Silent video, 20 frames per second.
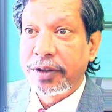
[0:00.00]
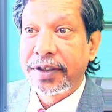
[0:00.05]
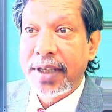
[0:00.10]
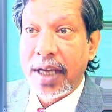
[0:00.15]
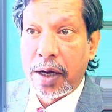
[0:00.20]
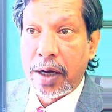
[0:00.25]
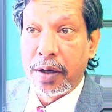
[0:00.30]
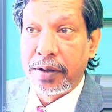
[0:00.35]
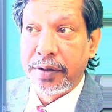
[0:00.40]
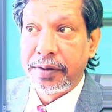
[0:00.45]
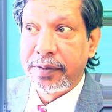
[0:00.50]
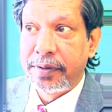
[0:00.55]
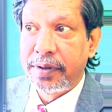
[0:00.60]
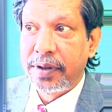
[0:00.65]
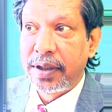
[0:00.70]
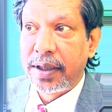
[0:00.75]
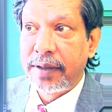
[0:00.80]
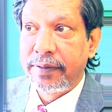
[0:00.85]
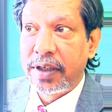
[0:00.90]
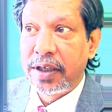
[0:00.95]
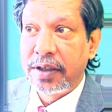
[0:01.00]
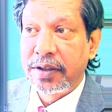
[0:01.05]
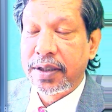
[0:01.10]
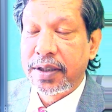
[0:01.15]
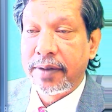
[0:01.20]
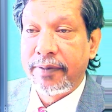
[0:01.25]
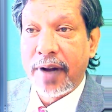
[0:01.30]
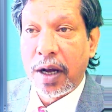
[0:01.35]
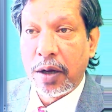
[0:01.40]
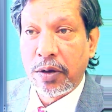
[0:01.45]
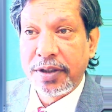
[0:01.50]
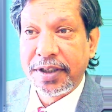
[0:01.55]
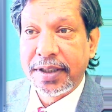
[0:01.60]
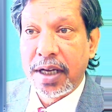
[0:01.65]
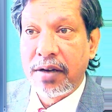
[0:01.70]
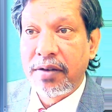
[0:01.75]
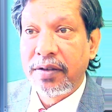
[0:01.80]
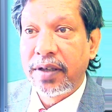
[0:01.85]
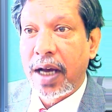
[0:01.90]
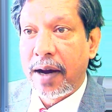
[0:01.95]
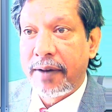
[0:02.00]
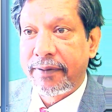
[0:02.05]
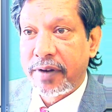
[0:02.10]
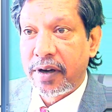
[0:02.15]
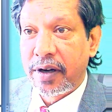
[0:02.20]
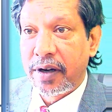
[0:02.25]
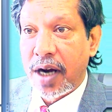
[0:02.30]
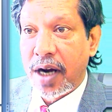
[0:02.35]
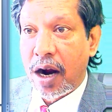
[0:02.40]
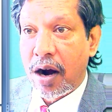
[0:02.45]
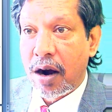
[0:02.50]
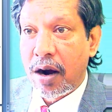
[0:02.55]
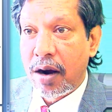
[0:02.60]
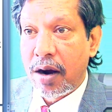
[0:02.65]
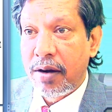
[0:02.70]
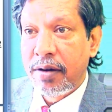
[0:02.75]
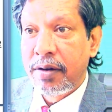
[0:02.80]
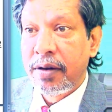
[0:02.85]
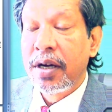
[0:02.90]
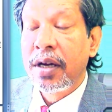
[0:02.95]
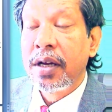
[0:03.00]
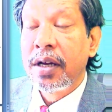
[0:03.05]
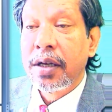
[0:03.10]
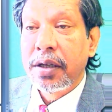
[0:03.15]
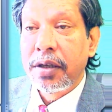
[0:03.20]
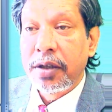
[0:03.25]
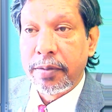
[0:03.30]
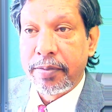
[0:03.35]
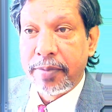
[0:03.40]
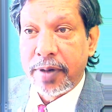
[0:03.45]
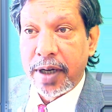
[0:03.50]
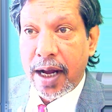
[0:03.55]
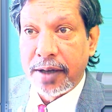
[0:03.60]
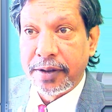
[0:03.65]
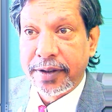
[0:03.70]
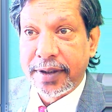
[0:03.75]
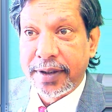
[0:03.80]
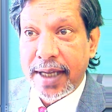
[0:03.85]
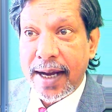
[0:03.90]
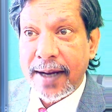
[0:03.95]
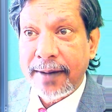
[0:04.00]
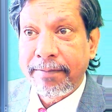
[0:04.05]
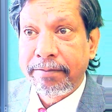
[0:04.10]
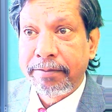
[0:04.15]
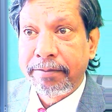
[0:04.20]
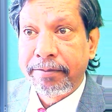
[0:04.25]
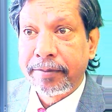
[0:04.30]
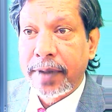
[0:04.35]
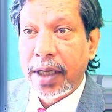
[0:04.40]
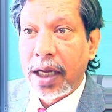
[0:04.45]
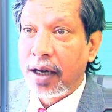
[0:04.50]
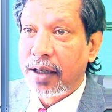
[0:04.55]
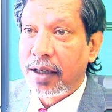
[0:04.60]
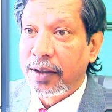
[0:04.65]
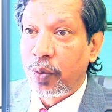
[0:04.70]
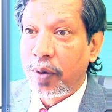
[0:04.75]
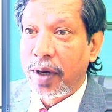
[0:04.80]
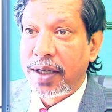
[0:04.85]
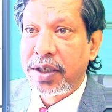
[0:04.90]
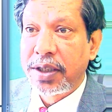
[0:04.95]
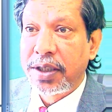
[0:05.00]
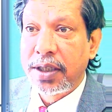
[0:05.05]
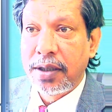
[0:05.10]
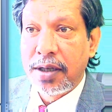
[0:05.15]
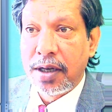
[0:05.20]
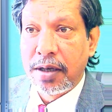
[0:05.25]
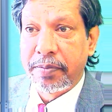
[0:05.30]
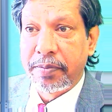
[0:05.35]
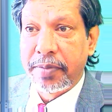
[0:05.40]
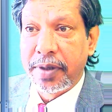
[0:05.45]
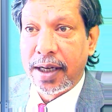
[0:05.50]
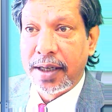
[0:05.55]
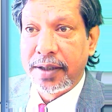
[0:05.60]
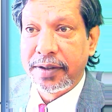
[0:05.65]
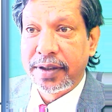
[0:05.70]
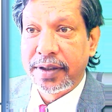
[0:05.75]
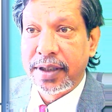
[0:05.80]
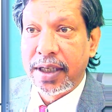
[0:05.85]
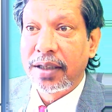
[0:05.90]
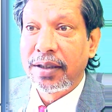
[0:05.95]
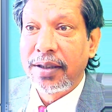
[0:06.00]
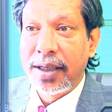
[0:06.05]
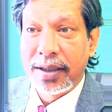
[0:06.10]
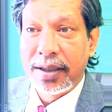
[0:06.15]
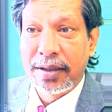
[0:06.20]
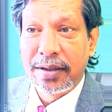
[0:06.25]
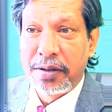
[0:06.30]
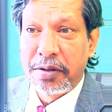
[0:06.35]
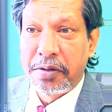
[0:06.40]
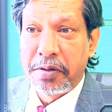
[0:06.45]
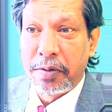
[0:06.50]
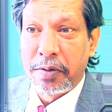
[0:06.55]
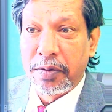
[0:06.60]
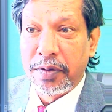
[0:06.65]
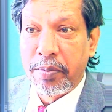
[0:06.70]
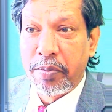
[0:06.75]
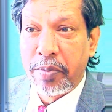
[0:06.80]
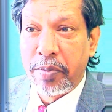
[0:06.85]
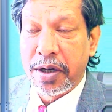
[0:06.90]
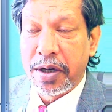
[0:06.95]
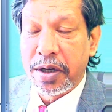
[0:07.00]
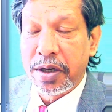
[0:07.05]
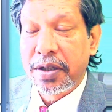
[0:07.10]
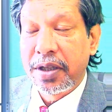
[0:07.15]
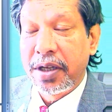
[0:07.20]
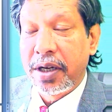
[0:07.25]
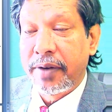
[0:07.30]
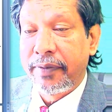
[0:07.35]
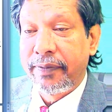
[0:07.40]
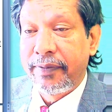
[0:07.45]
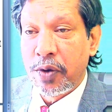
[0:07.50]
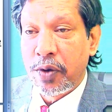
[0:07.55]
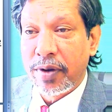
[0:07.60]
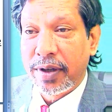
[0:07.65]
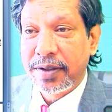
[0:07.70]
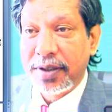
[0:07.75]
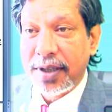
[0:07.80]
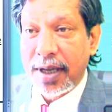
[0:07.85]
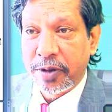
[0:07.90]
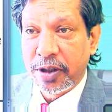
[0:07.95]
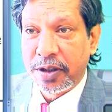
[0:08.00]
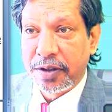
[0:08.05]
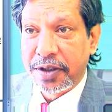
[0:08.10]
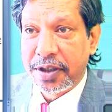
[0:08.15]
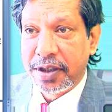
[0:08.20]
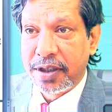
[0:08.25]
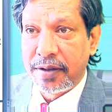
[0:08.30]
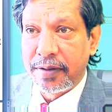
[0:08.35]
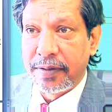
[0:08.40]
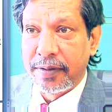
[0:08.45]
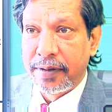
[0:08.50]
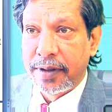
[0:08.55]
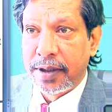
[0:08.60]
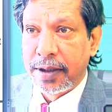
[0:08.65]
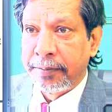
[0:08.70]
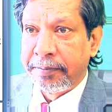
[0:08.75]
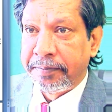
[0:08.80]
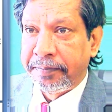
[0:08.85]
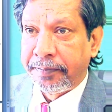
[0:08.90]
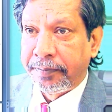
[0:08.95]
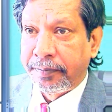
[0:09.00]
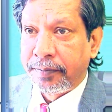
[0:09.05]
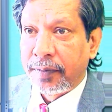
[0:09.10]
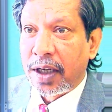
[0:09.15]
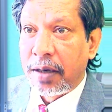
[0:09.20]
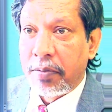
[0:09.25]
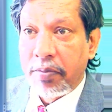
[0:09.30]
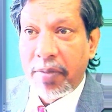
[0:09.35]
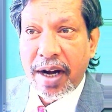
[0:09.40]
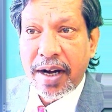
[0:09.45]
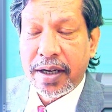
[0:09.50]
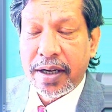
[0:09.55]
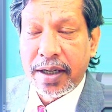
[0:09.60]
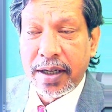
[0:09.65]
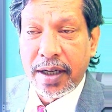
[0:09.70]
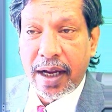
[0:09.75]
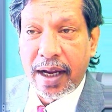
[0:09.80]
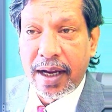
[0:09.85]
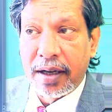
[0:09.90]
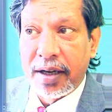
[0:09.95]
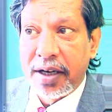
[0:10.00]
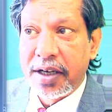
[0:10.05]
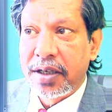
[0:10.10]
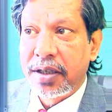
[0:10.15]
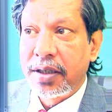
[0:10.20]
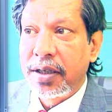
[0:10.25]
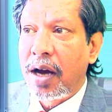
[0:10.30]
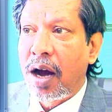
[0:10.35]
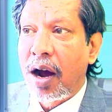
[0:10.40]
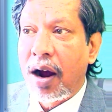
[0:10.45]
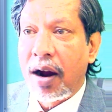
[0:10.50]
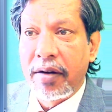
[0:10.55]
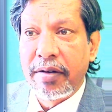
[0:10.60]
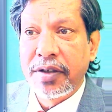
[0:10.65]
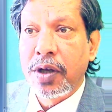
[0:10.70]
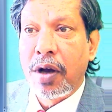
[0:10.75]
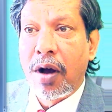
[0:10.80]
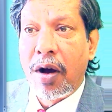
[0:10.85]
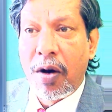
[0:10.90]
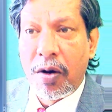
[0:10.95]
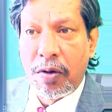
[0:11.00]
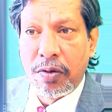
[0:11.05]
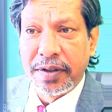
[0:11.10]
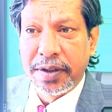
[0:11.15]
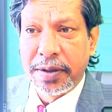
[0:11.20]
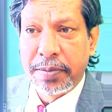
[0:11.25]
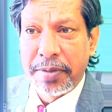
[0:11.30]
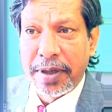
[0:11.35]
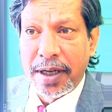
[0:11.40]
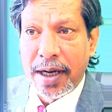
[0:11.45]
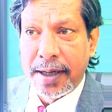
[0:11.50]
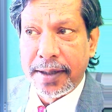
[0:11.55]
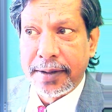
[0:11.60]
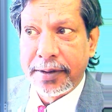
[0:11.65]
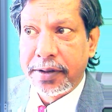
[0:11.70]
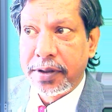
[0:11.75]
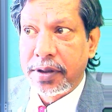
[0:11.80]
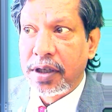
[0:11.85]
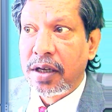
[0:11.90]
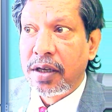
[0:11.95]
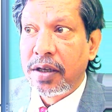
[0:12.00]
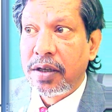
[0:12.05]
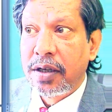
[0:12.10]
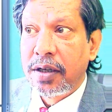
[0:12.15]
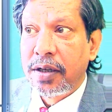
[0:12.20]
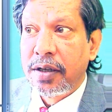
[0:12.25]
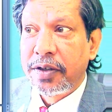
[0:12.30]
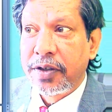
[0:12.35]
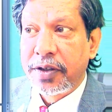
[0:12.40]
Vowel sound. If there's a vowel sound after an R, you pronounce that. Otherwise, you don't pronounce that. That's the rule in British. There are a few exceptions too. In American English, R is always pronounced.